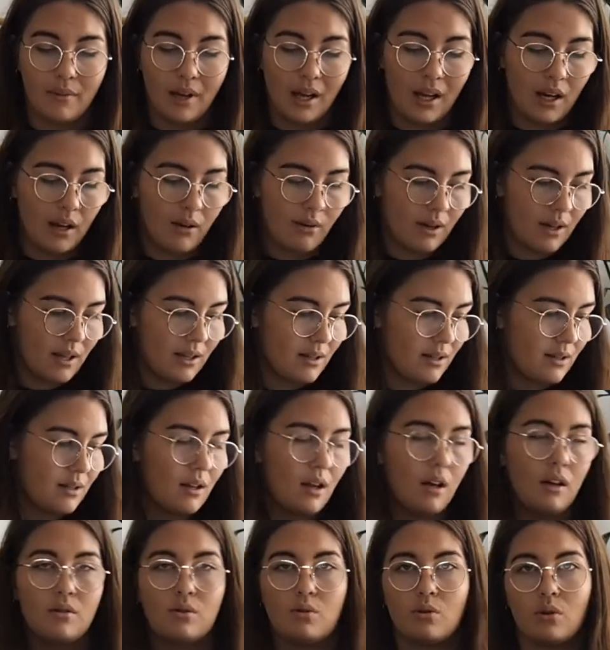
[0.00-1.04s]
Anyways,
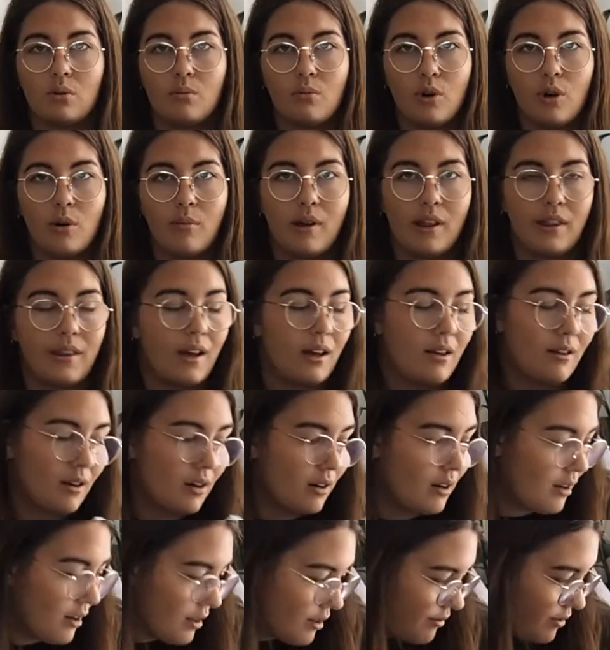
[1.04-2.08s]
I'll talk more about that in
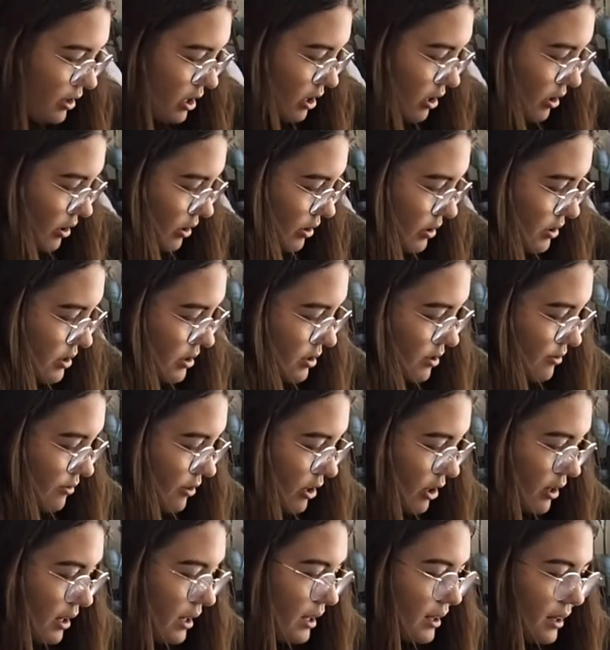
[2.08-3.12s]
another video because it's
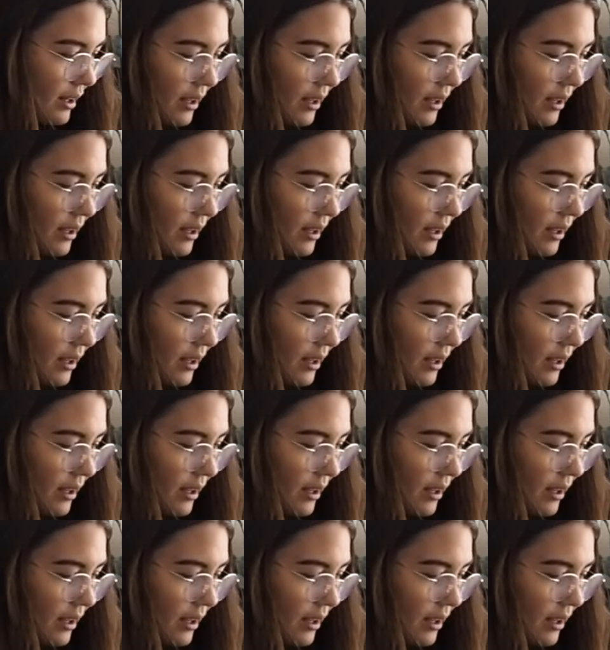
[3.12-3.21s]
very